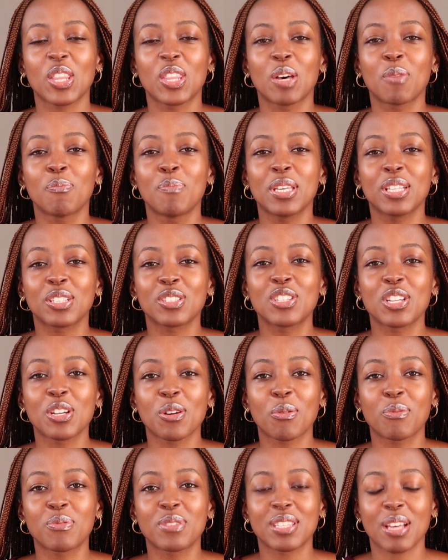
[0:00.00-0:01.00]
the
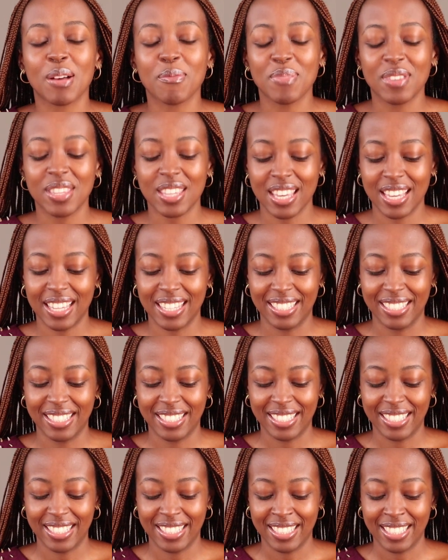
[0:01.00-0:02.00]
building of something
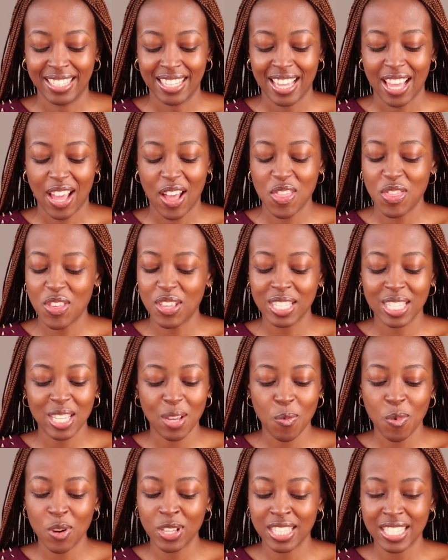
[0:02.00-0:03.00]
and then
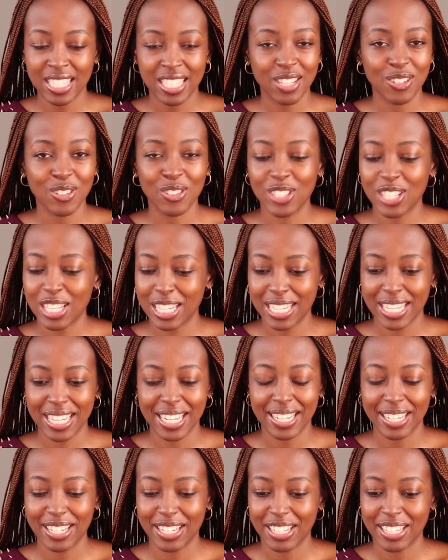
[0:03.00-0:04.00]
someone steals it
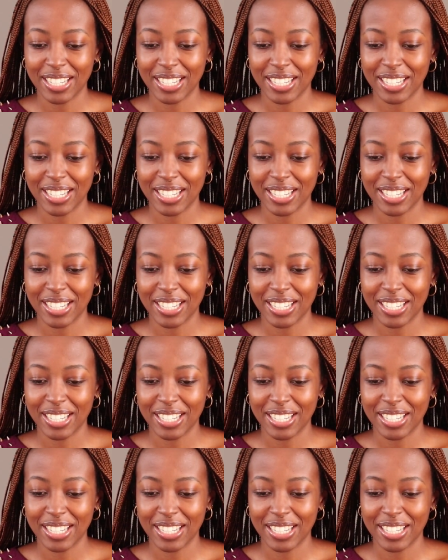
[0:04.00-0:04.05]
in,